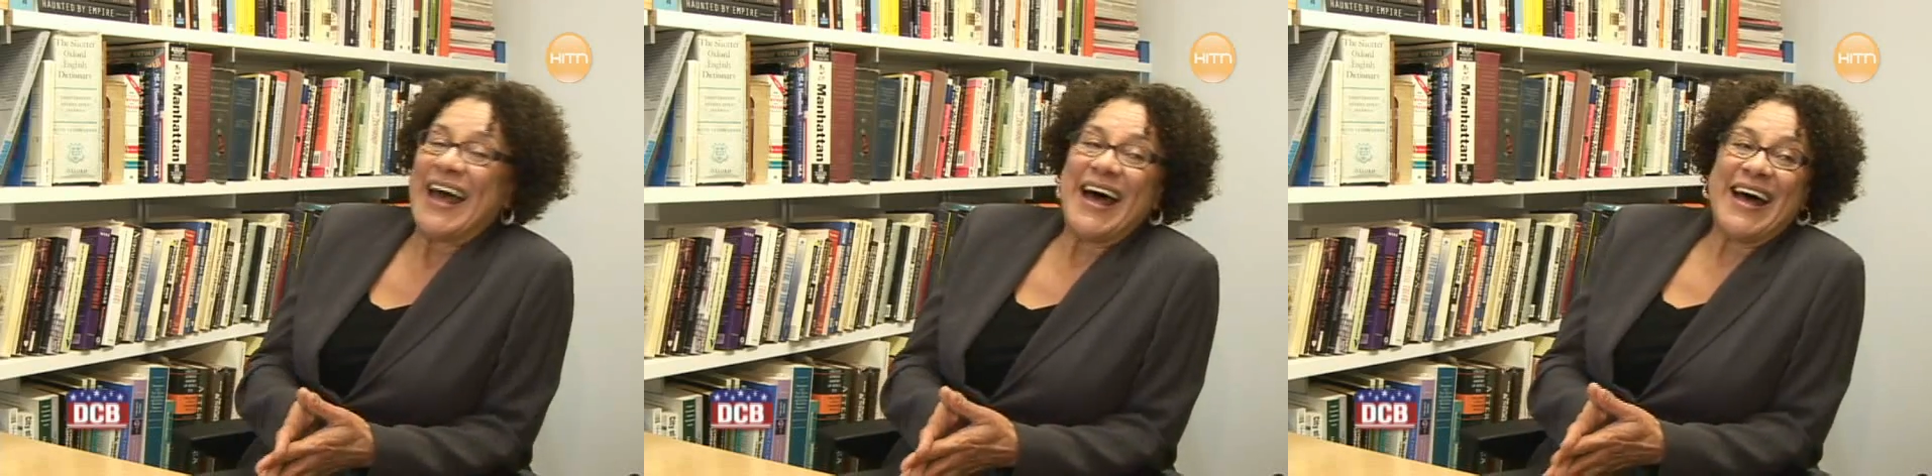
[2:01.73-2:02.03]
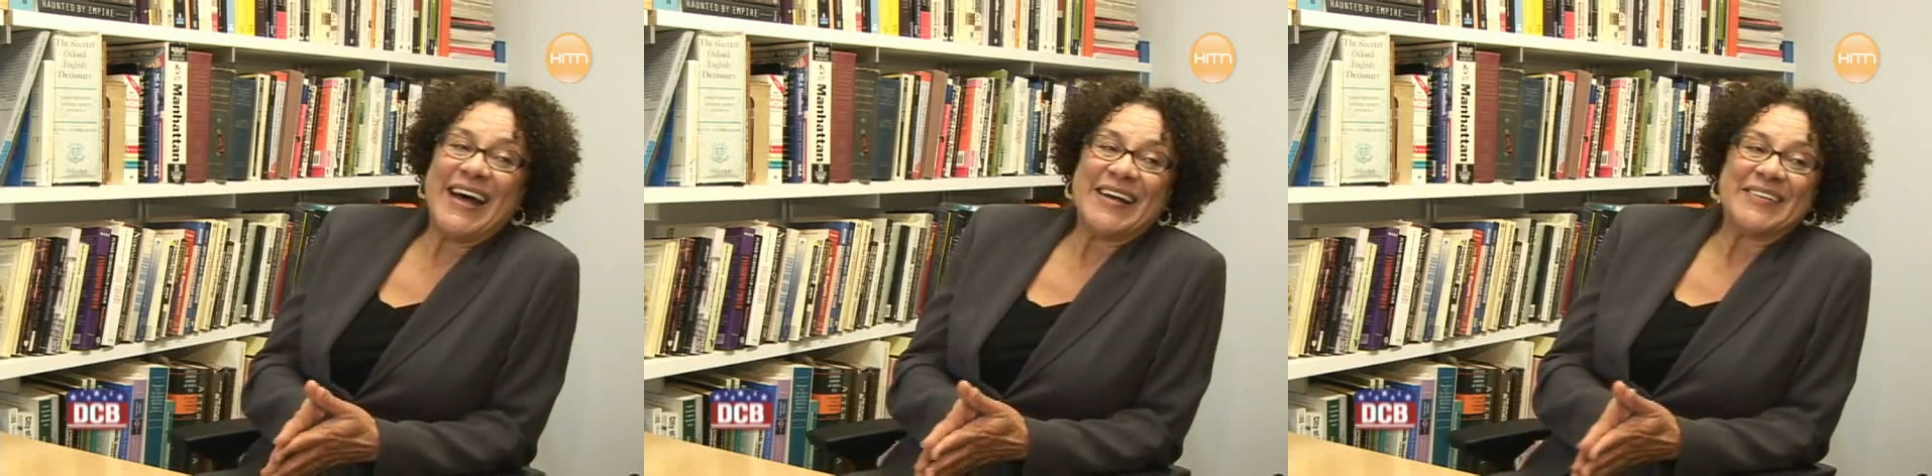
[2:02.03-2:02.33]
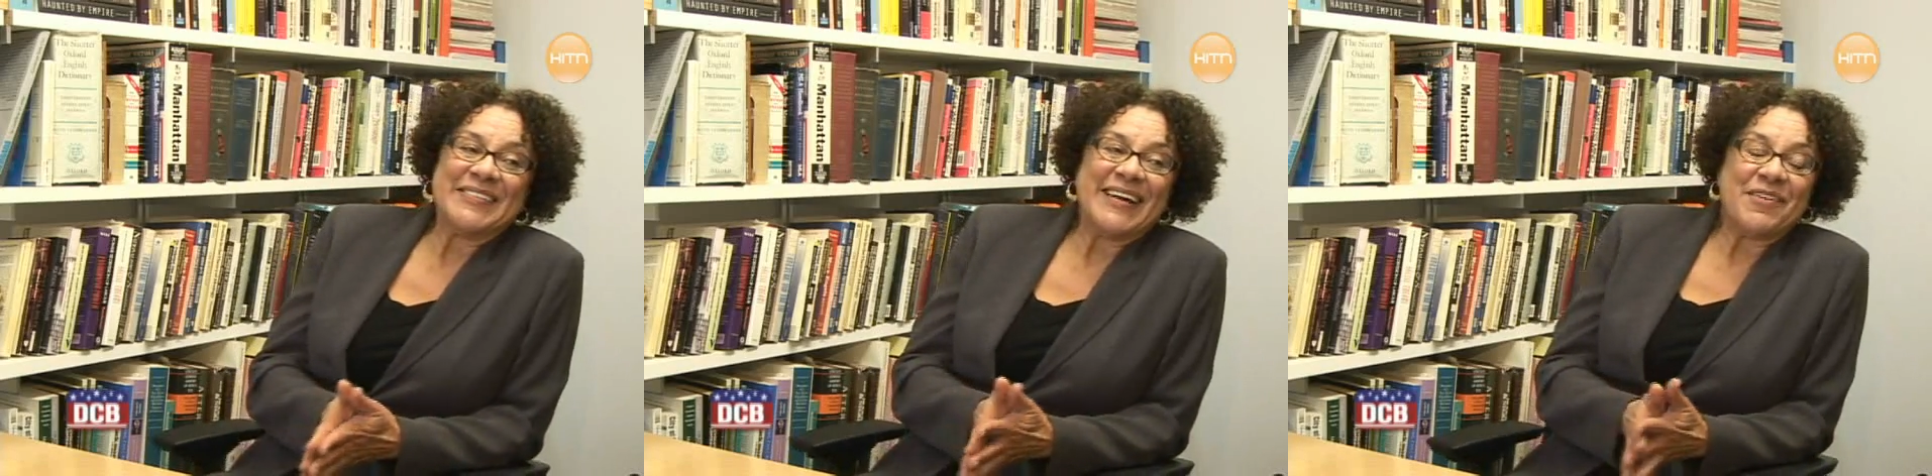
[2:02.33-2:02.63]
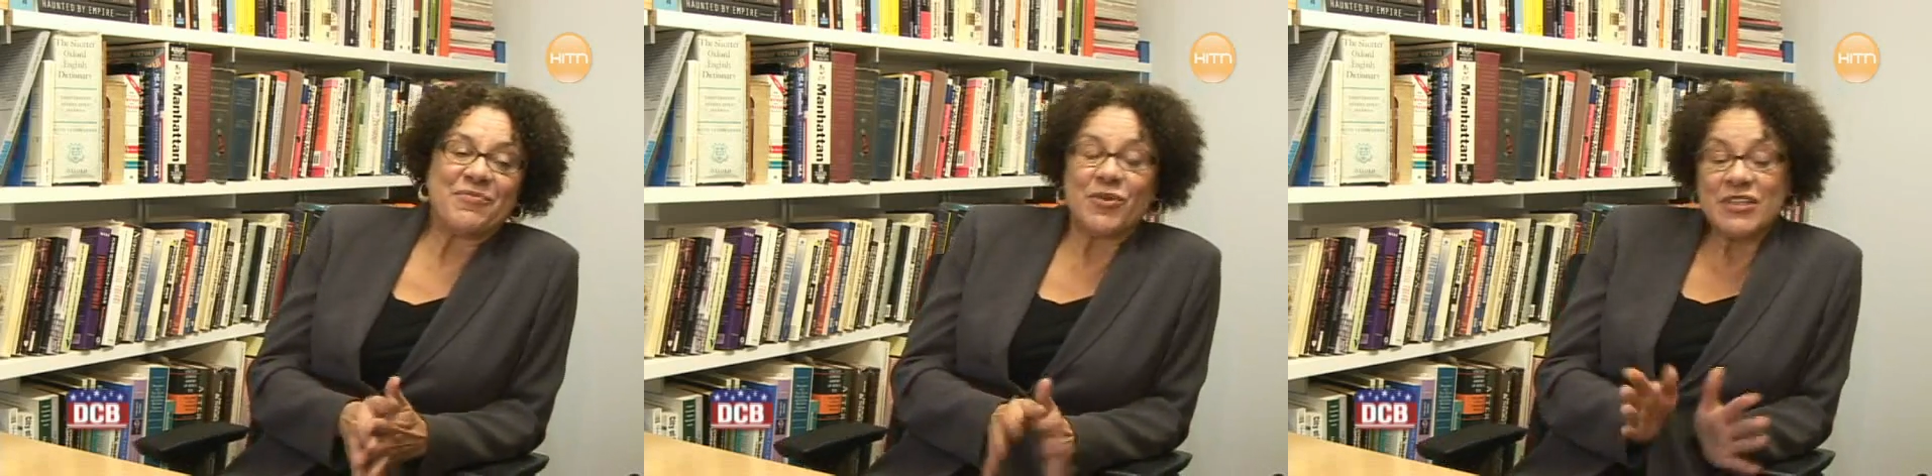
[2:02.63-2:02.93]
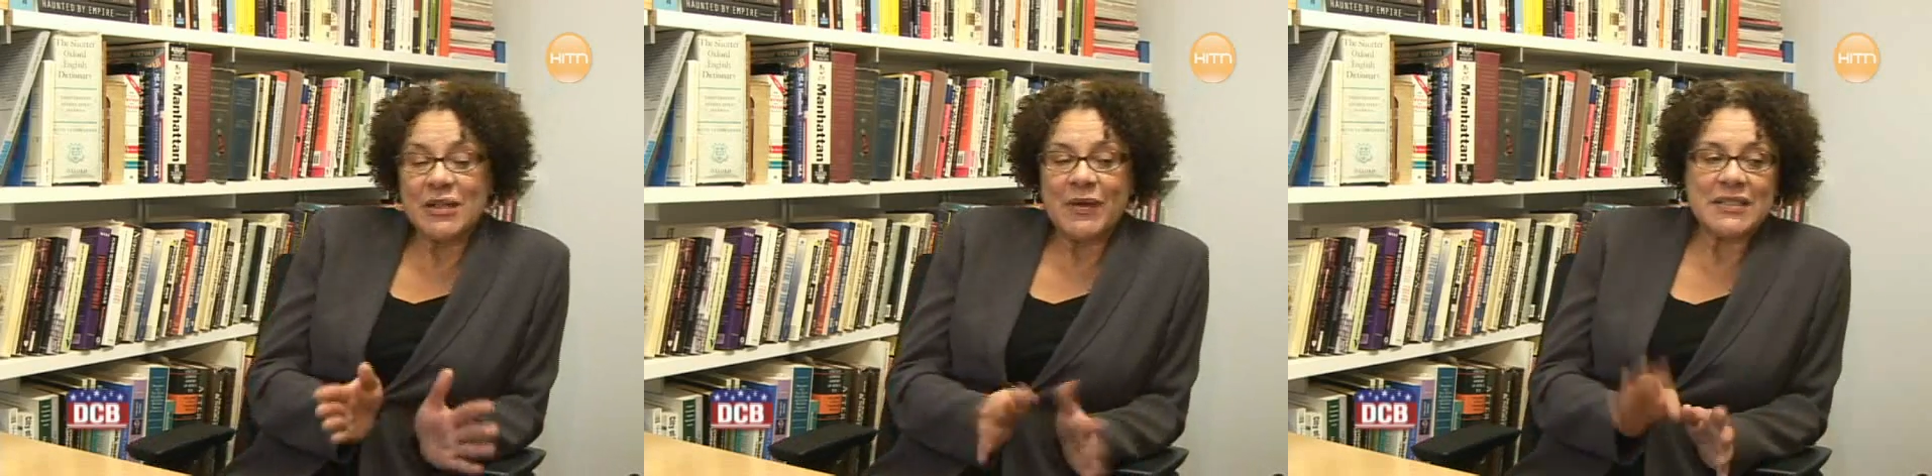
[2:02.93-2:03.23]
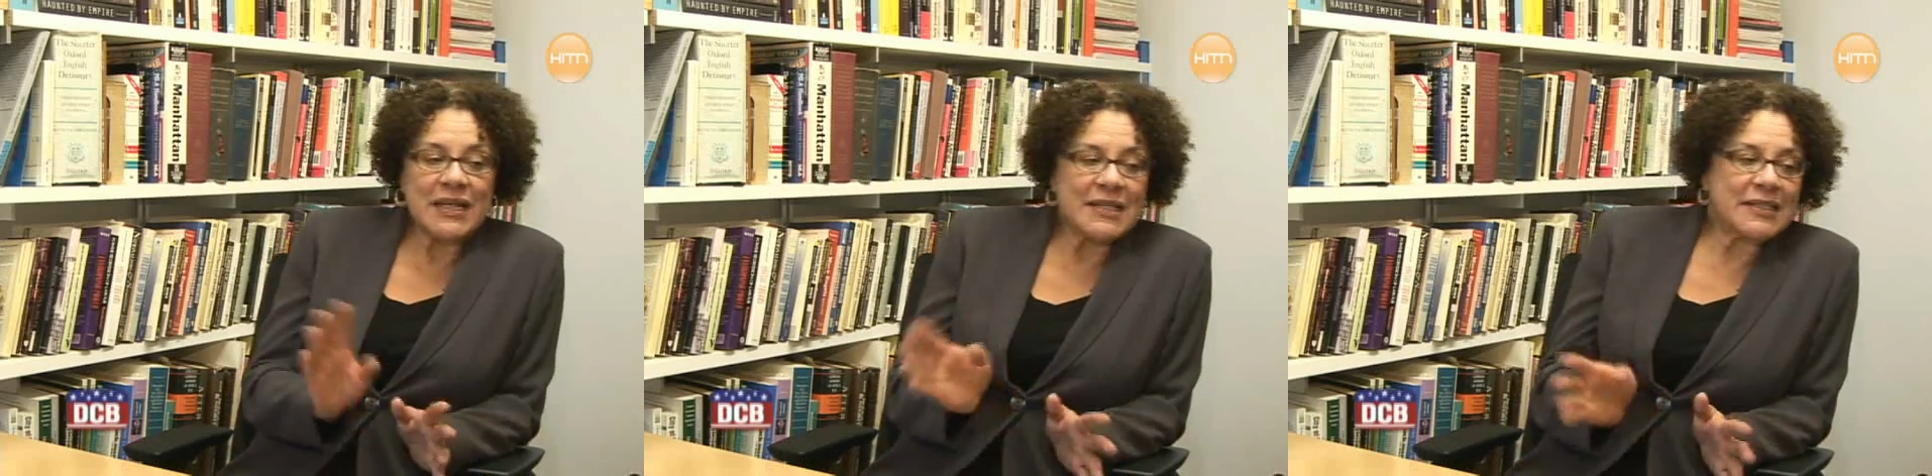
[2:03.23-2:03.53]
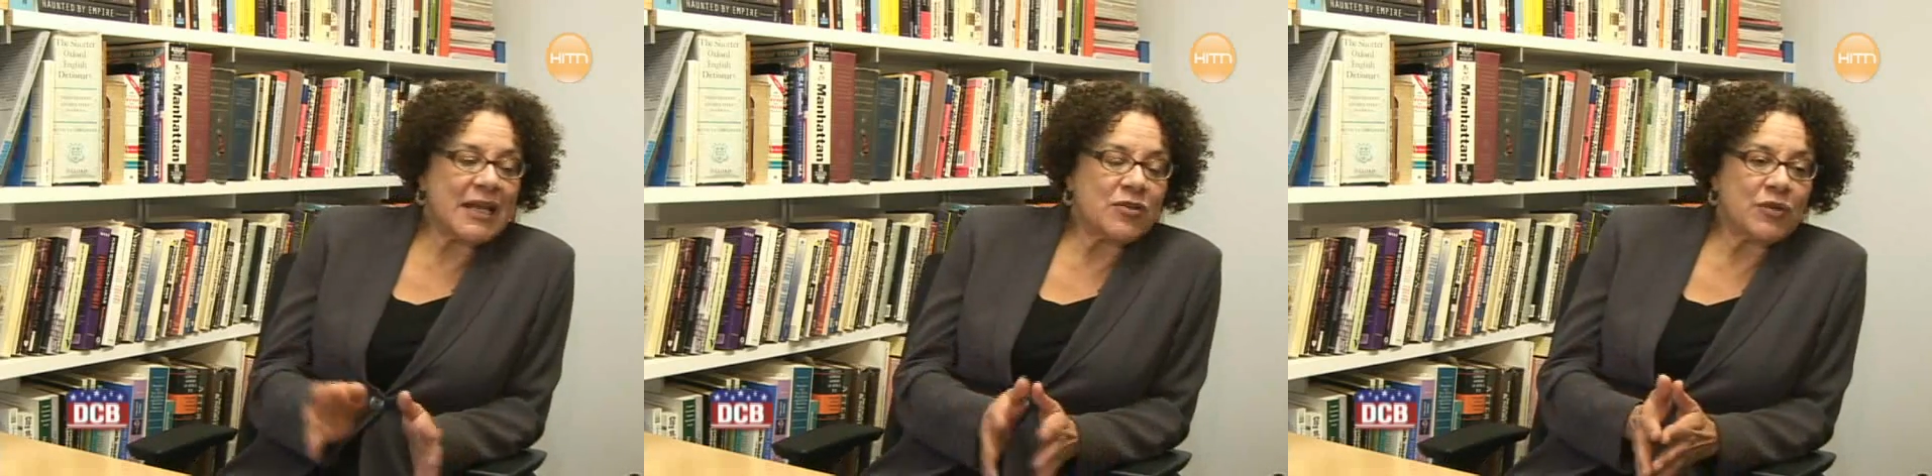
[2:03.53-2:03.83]
Unfortunately, it gets
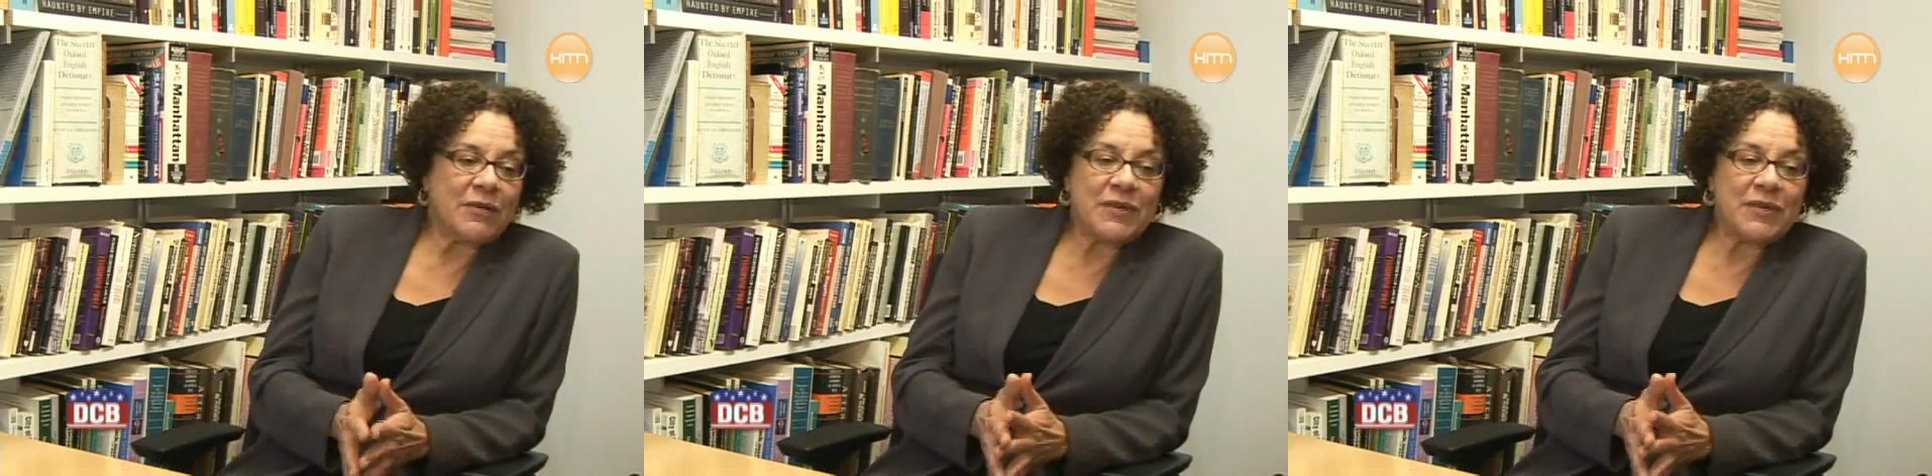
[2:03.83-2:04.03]
scheduled at